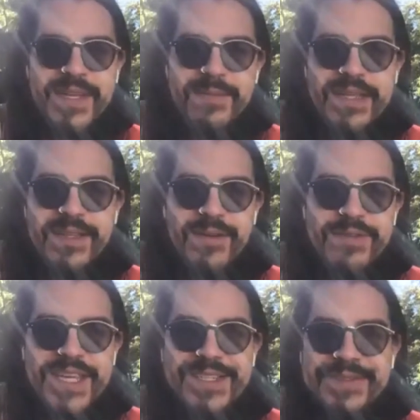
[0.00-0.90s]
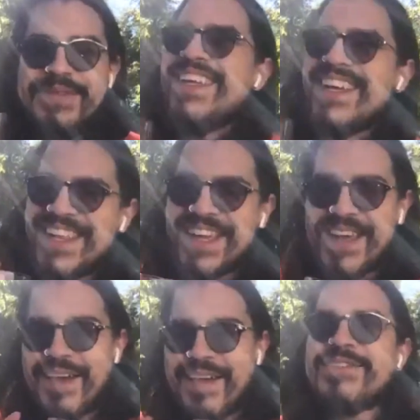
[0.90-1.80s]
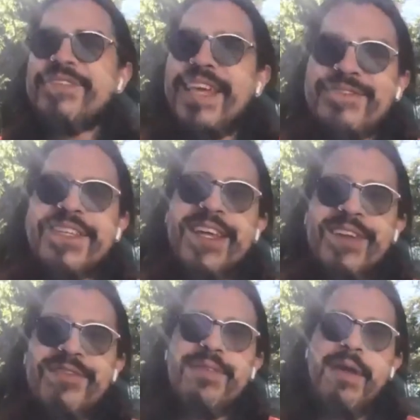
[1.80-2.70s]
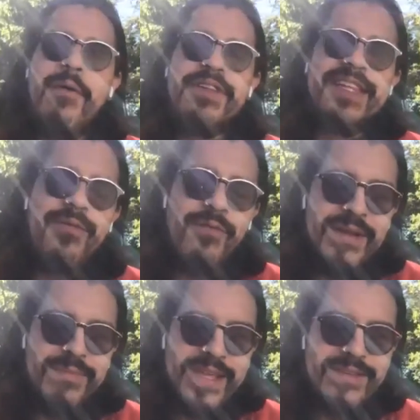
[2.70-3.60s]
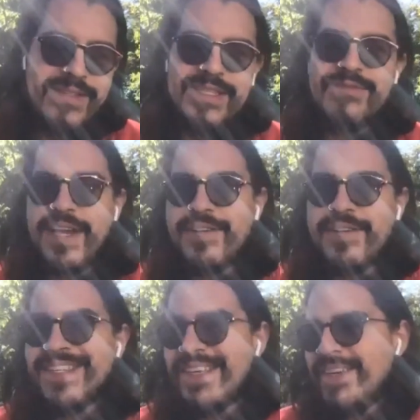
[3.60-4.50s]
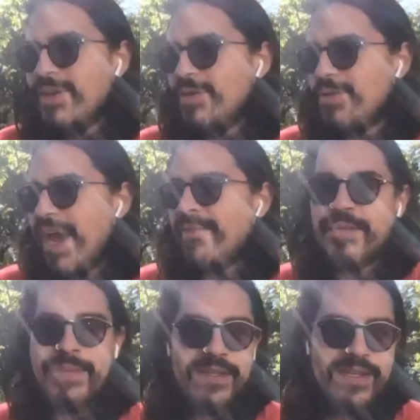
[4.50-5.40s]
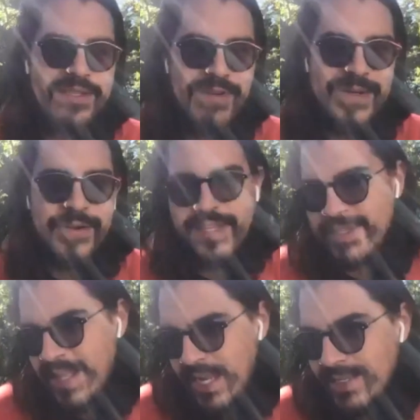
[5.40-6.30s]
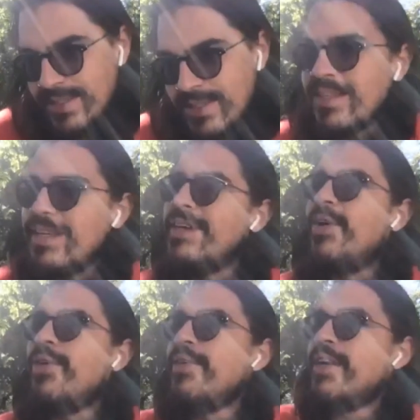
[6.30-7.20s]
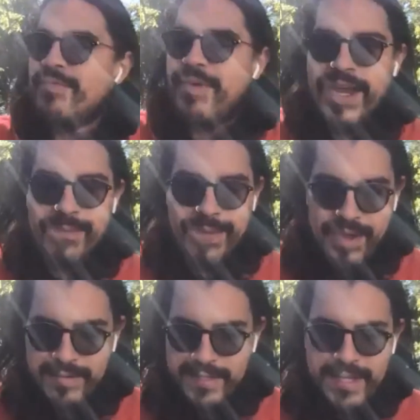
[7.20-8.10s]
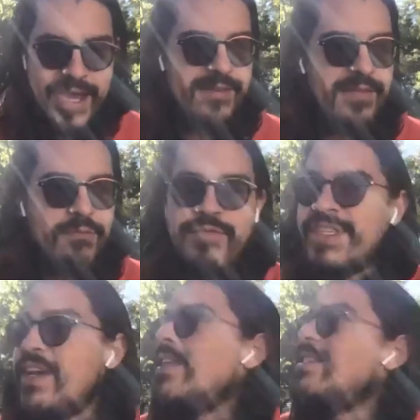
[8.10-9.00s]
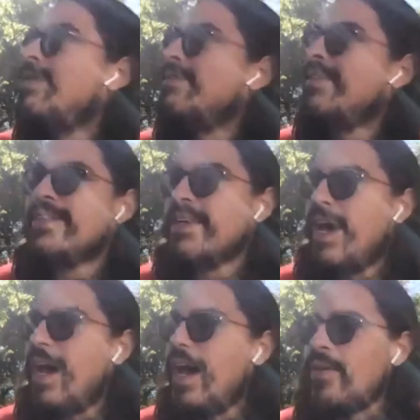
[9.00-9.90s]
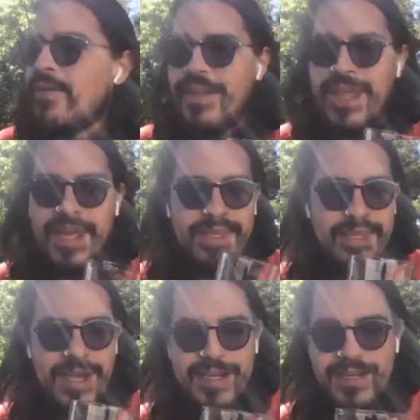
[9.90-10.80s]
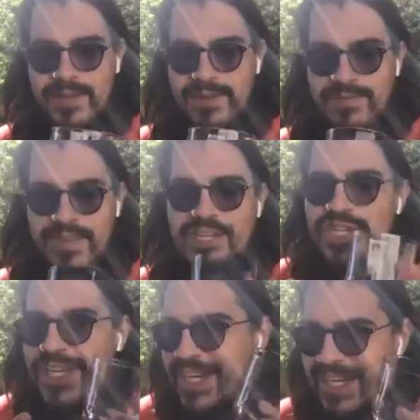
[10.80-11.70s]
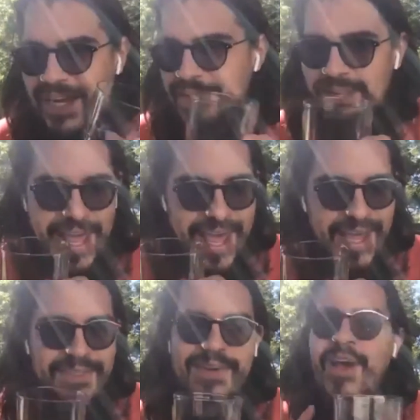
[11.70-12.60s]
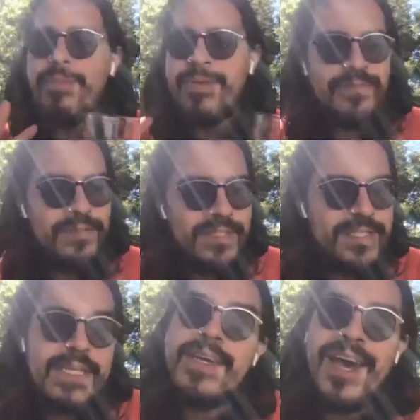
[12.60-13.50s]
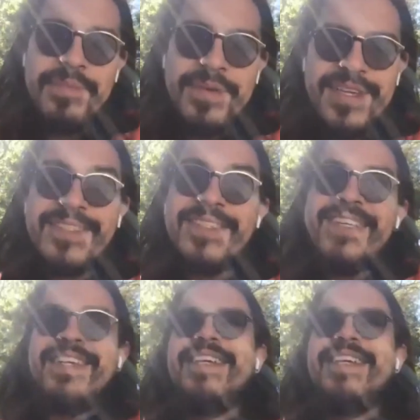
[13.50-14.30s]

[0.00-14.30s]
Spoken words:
I can make the notation. like there's a lot of, I would say, like white male cis writers who have the ability to write about aesthetics, or can write about kind of sonnets about the sky, or like the kind of the sheen of a glass, or how beautiful the teacup is,